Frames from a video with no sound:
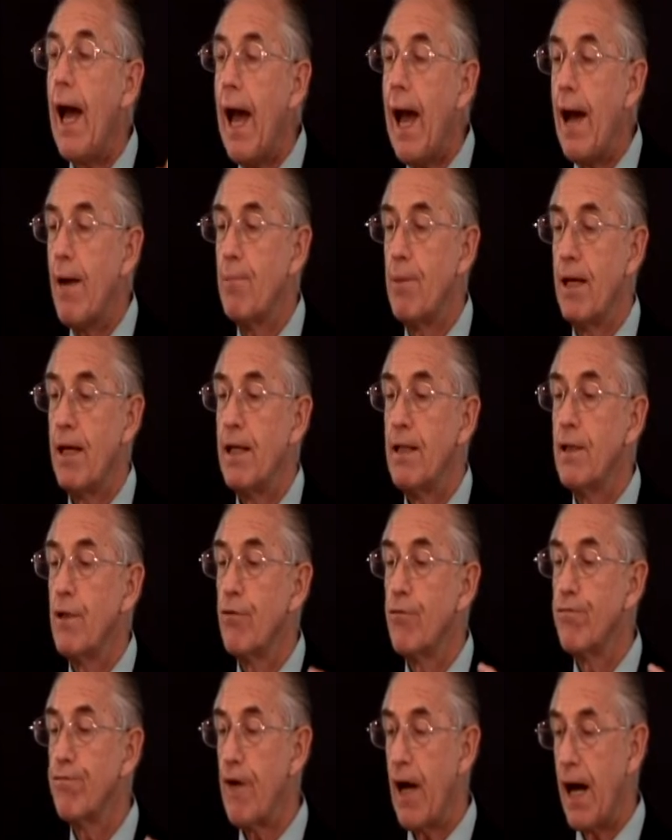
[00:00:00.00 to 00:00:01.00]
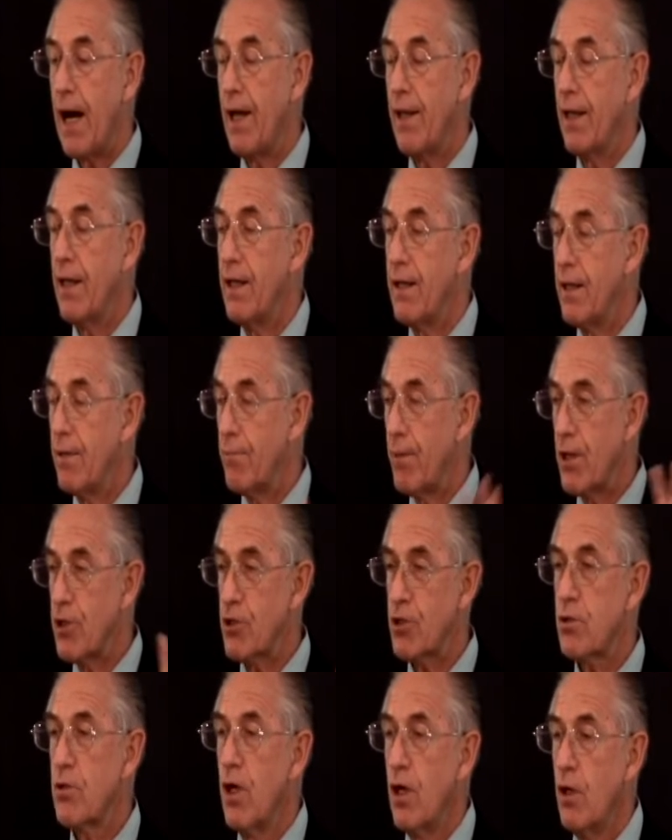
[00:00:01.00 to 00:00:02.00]
Abba, Father. And
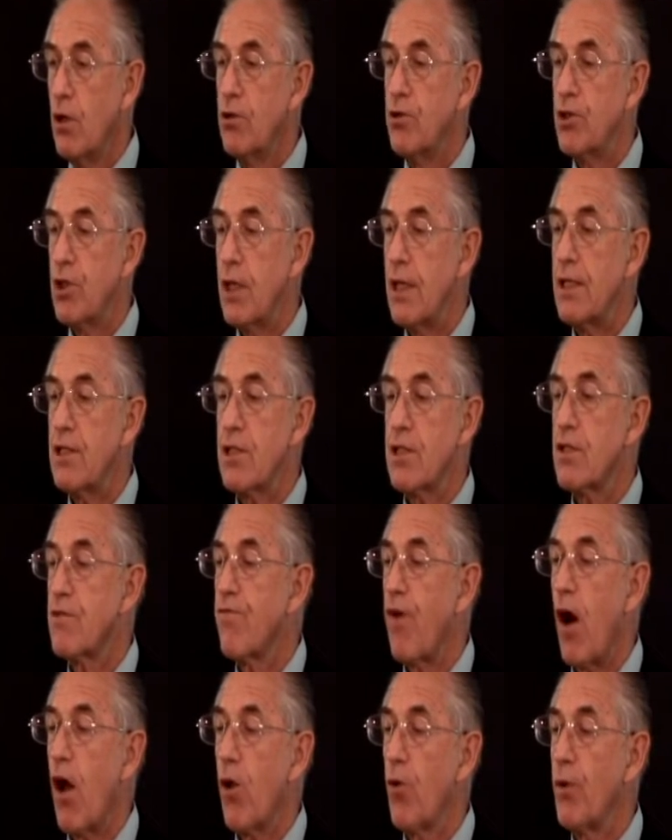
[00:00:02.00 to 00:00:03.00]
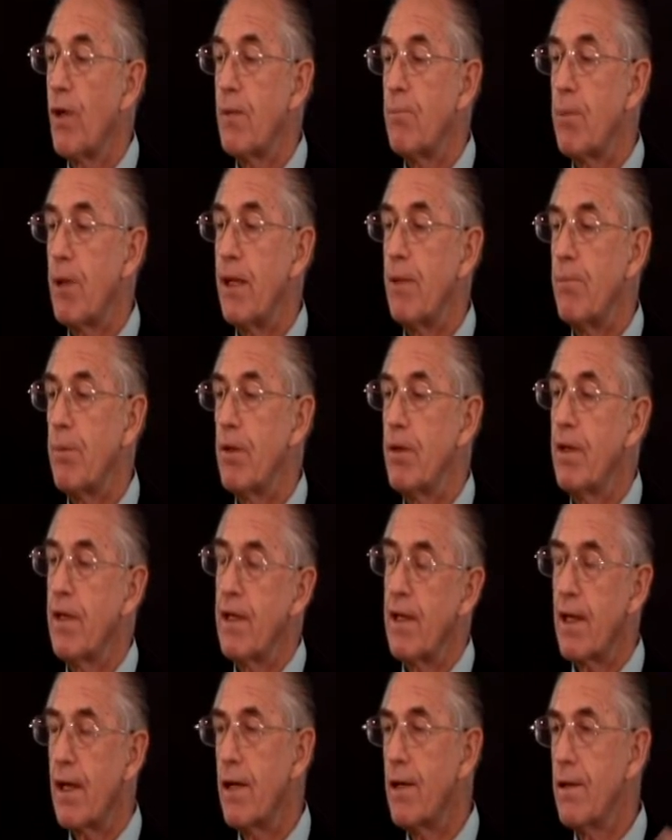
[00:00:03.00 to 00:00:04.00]
most Jesus following people,
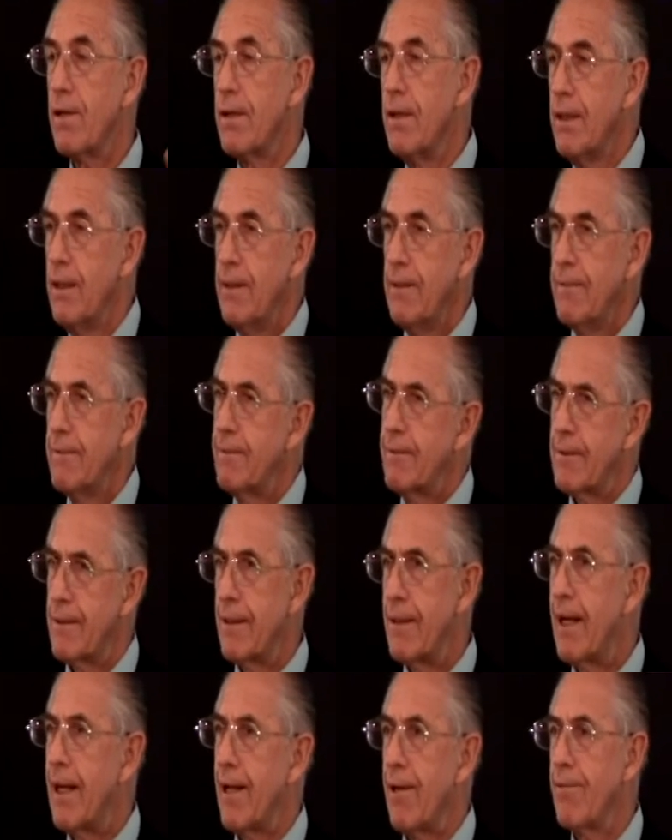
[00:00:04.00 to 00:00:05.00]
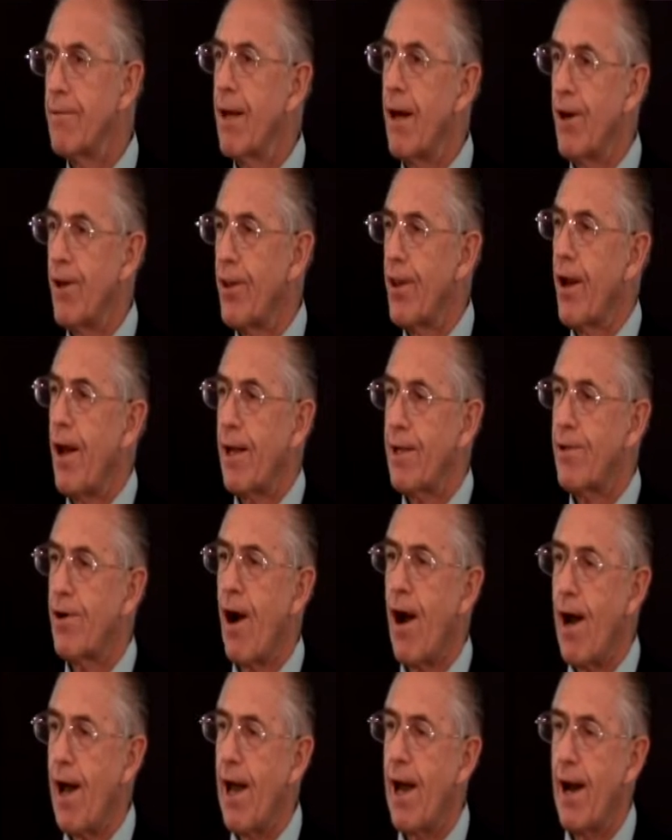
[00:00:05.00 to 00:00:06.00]
they go, I don't know that I
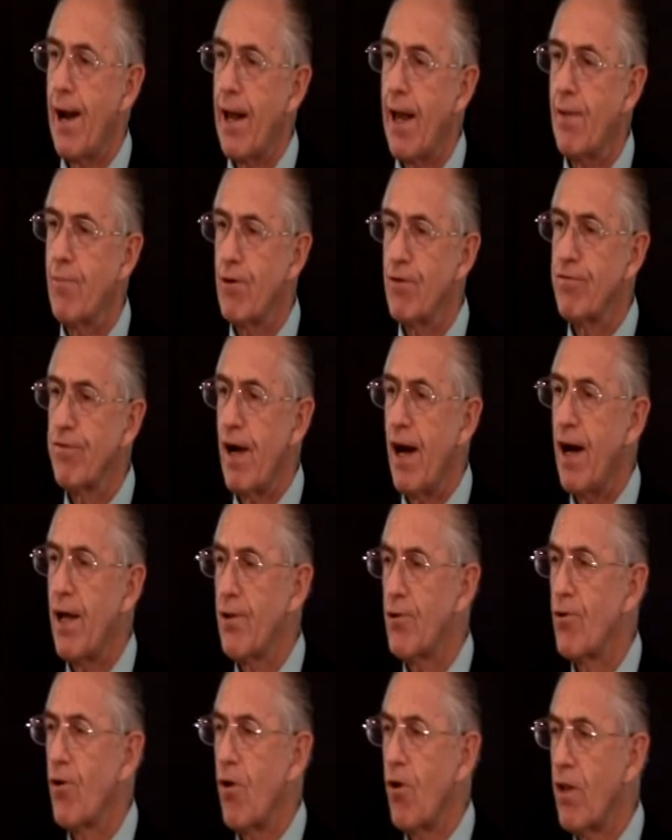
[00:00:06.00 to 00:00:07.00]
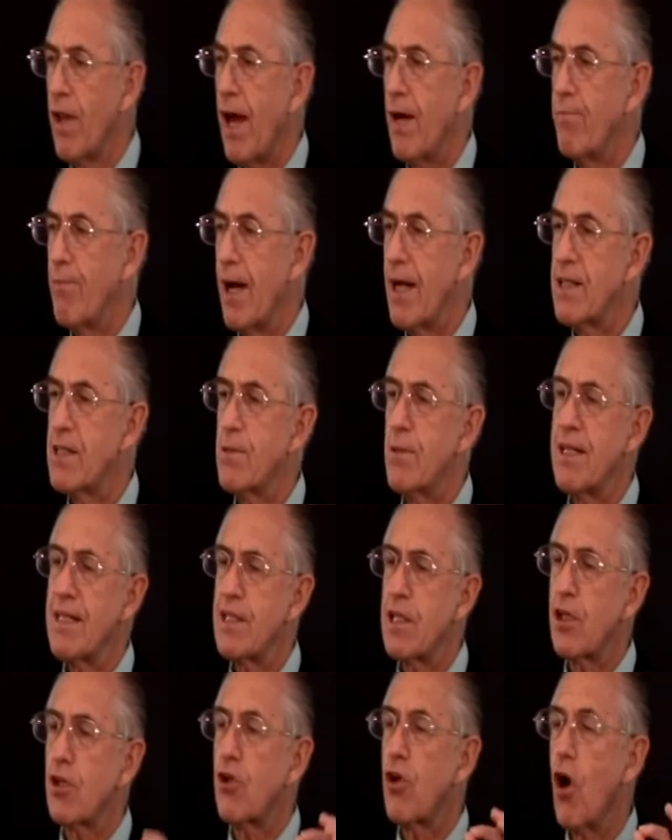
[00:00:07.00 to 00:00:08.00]
cry out Abba Father all that much.
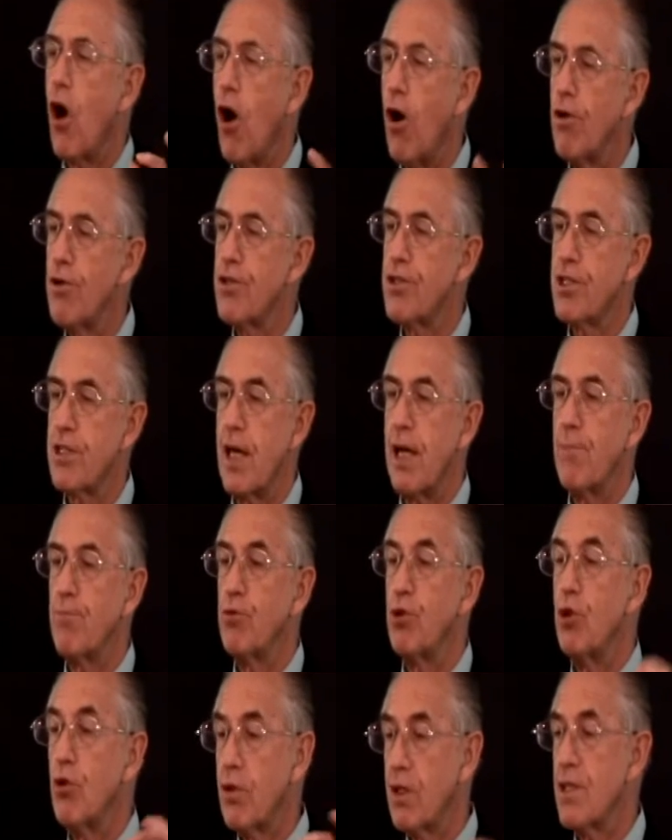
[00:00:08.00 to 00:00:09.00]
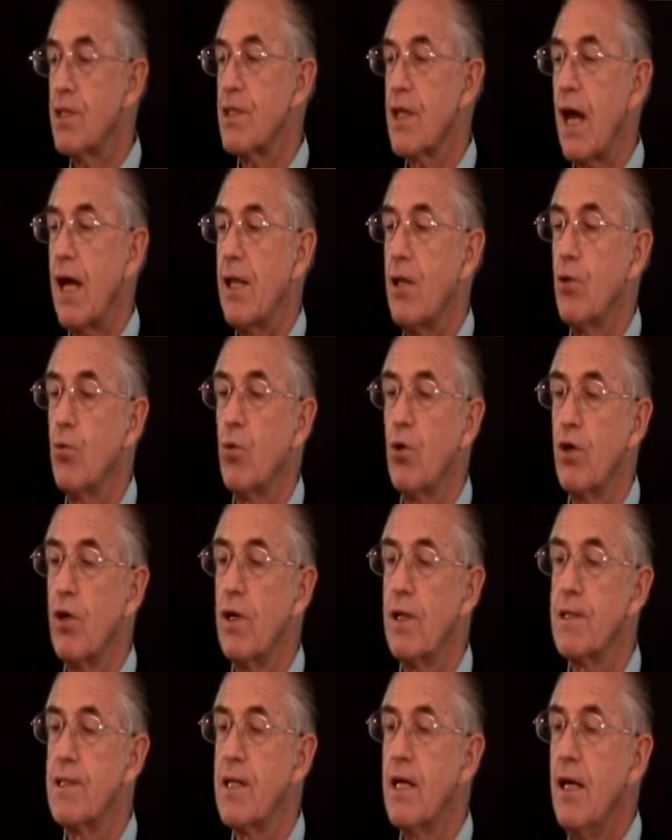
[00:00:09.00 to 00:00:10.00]
It's a concept. You can say the
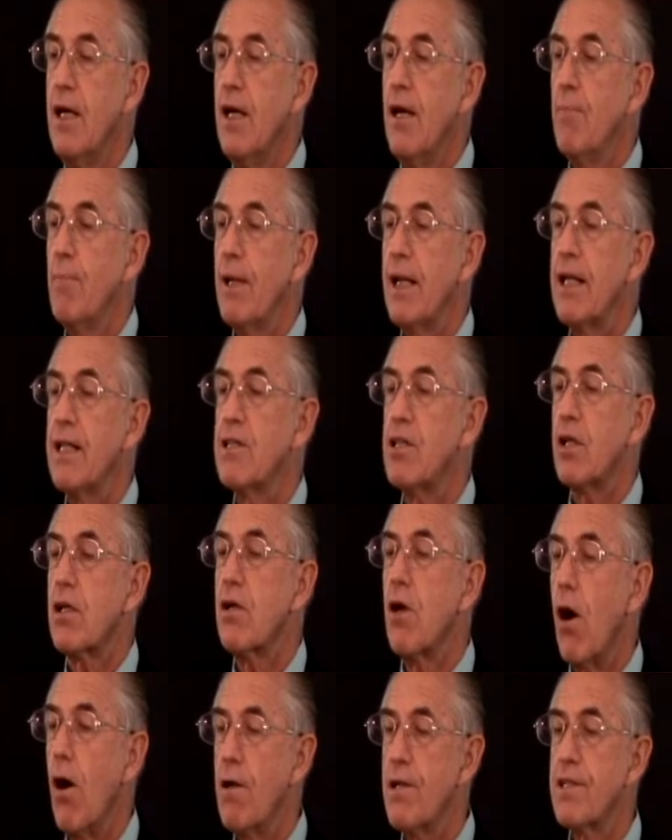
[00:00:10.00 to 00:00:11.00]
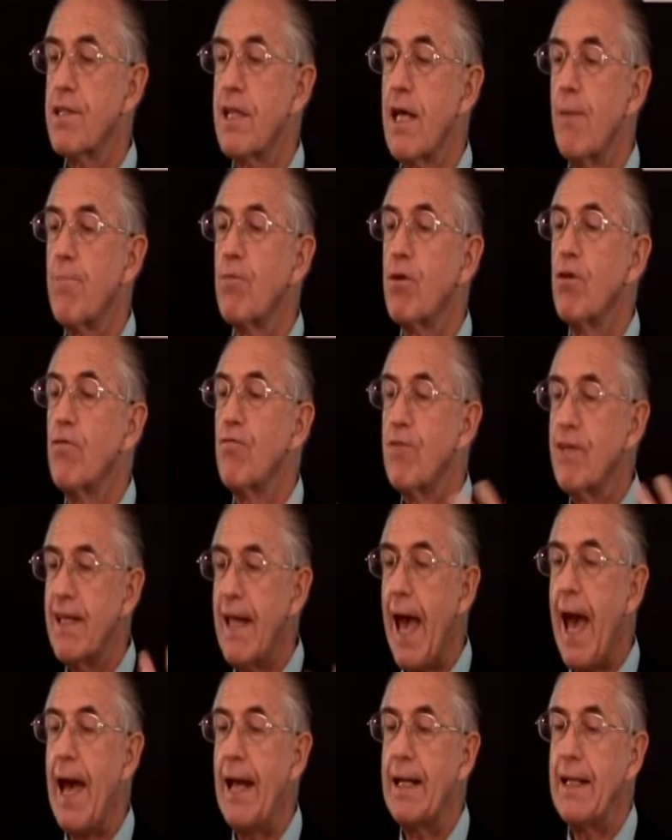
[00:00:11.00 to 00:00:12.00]
words, but it's a concept of
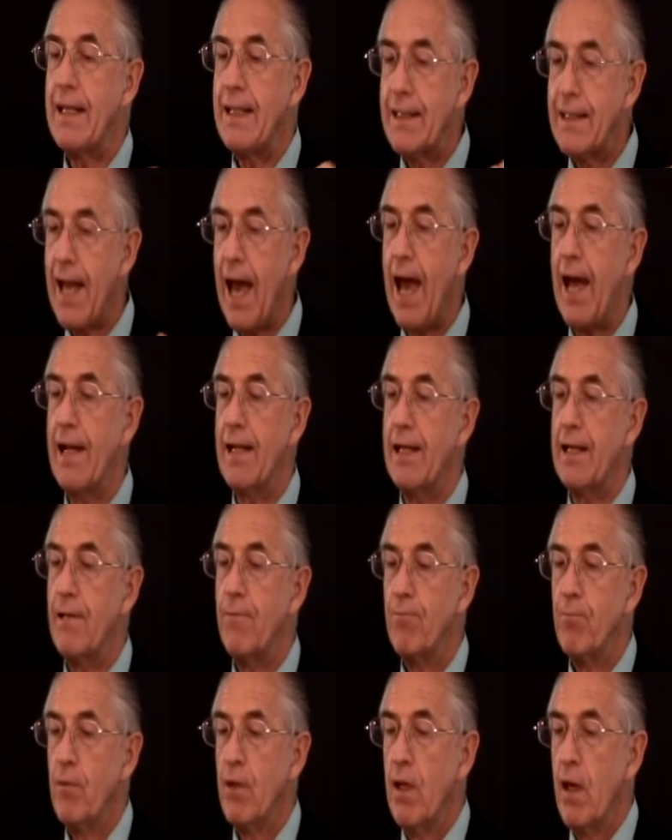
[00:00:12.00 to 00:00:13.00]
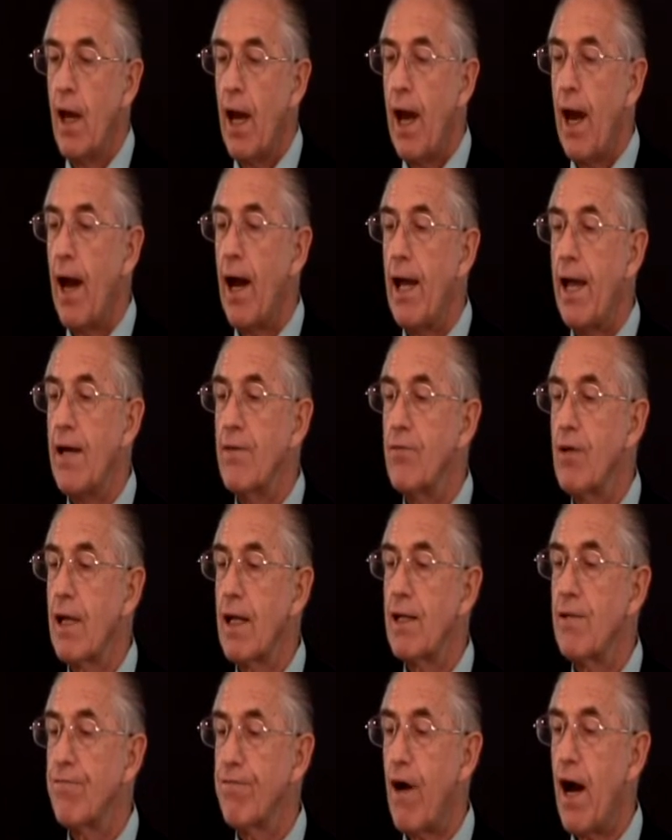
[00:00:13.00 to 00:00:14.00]
daddy, daddy. Our
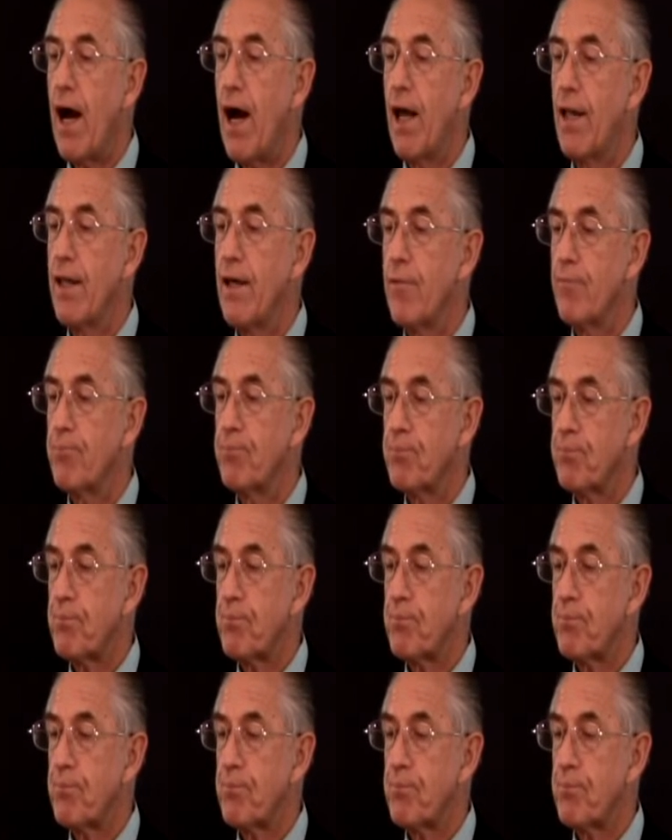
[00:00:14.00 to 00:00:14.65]
Heavenly Father